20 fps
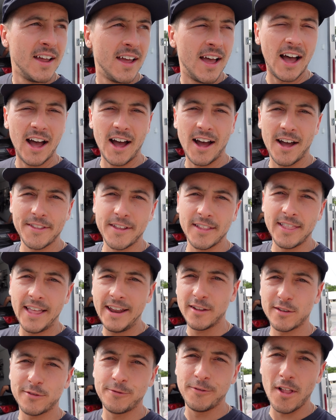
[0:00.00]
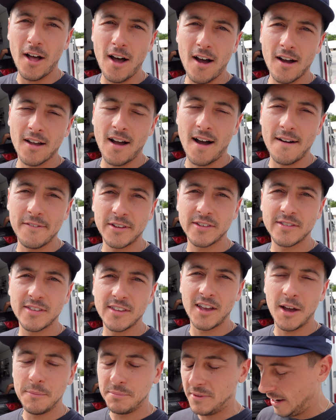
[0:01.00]
The latest vlog
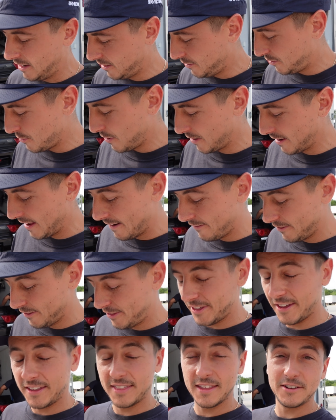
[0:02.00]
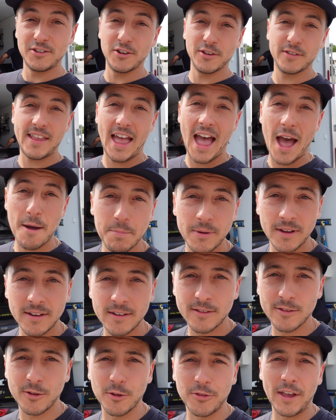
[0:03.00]
obviously updated you on everything that just
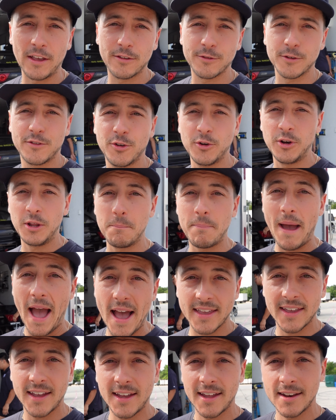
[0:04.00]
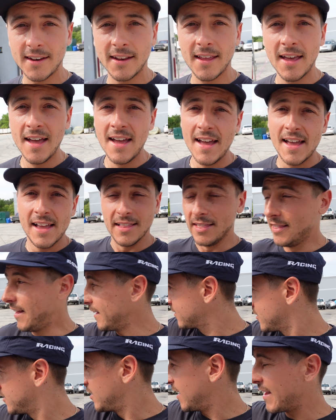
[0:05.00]
happened, so thanks for tuning back in.
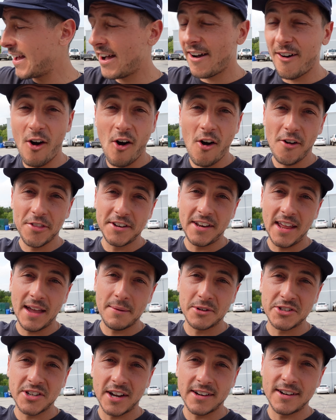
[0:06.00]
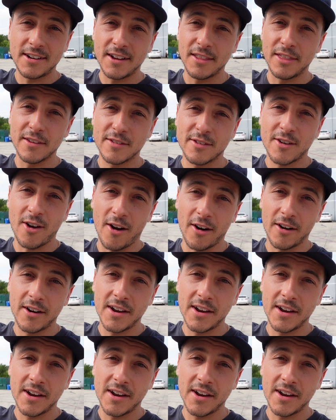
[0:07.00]
Let's check out all the damage I did to this car.